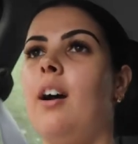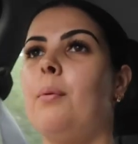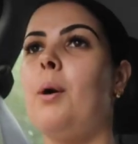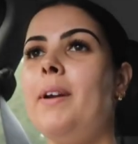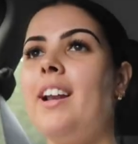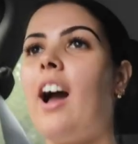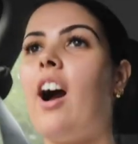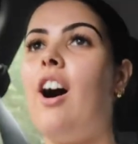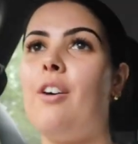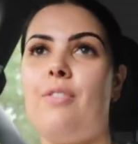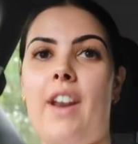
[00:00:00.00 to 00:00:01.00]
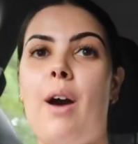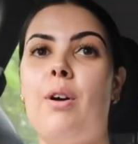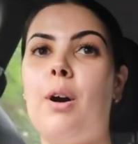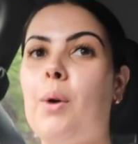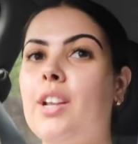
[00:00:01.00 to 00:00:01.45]
probably like half an
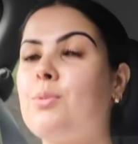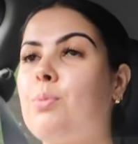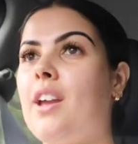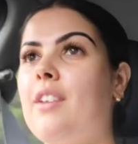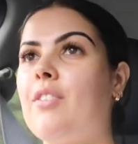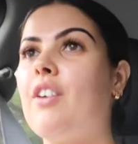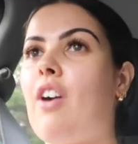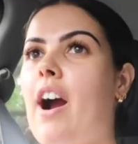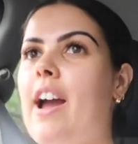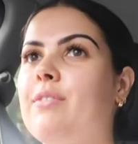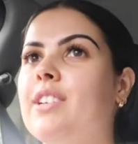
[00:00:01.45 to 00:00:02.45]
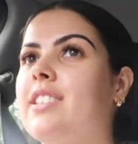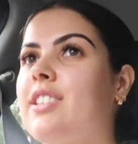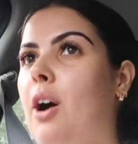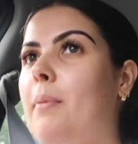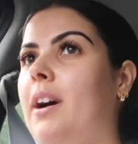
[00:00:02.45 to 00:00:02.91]
hour once we've arrived at
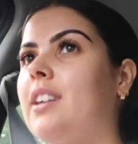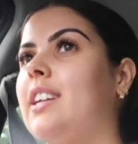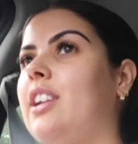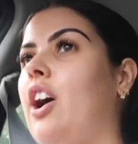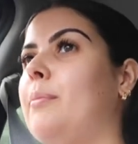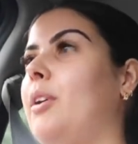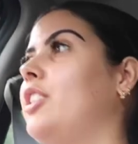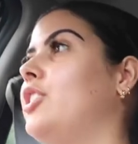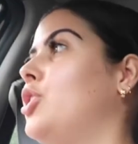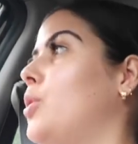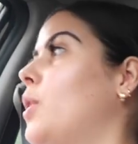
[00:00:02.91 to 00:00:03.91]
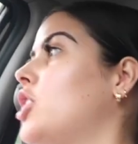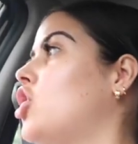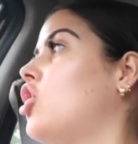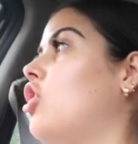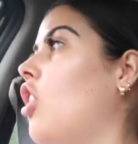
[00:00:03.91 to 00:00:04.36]
Starbucks, and I'm going to
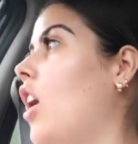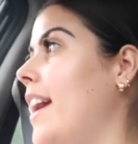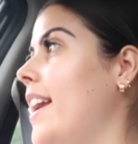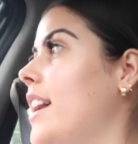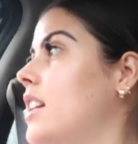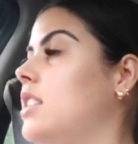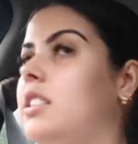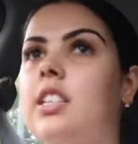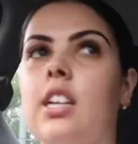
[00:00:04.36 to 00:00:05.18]
try it.